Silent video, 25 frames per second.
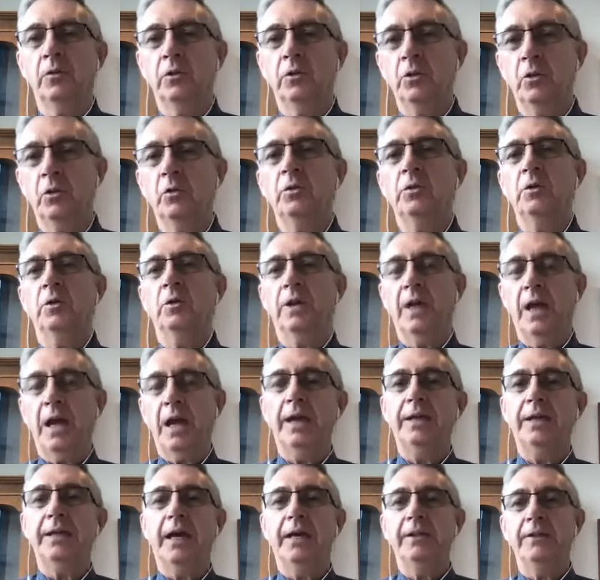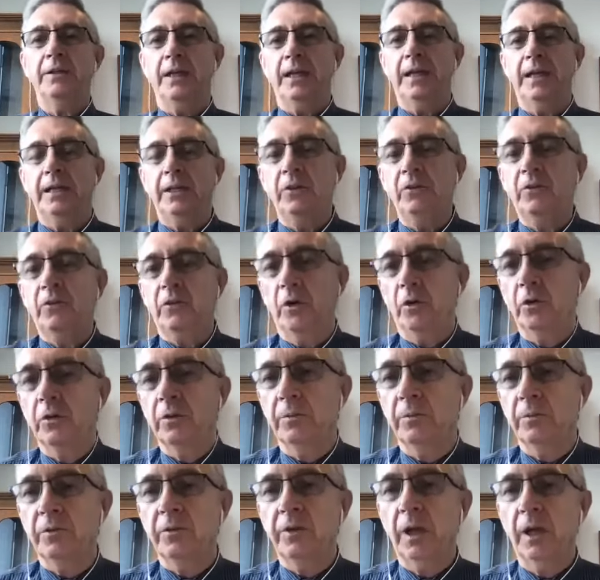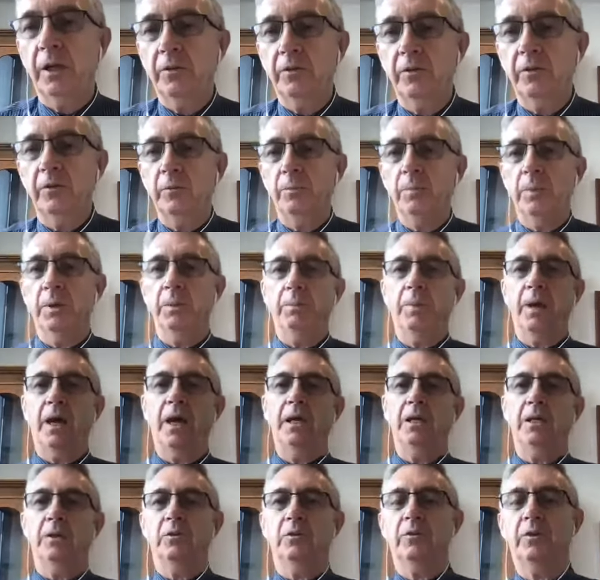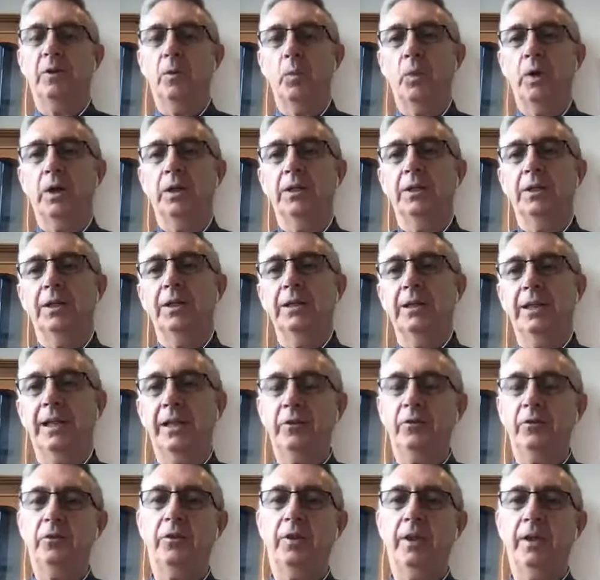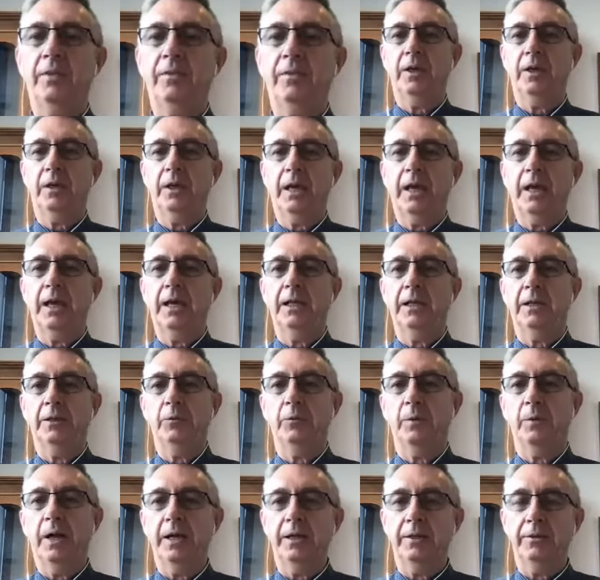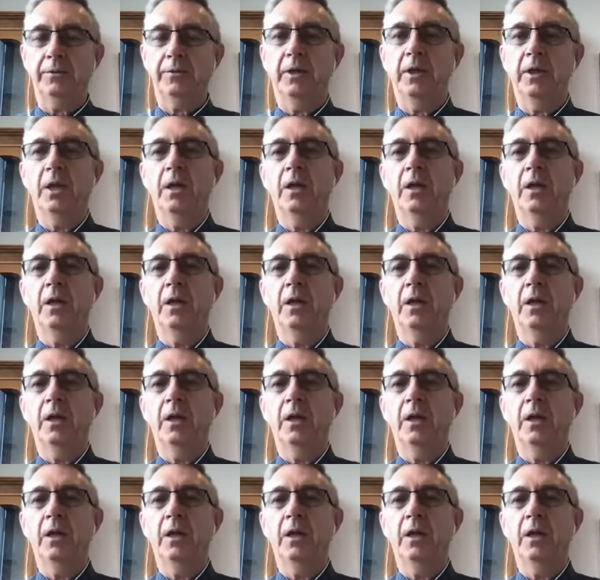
You can't, under any circumstances, be paying someone less than hourly rate.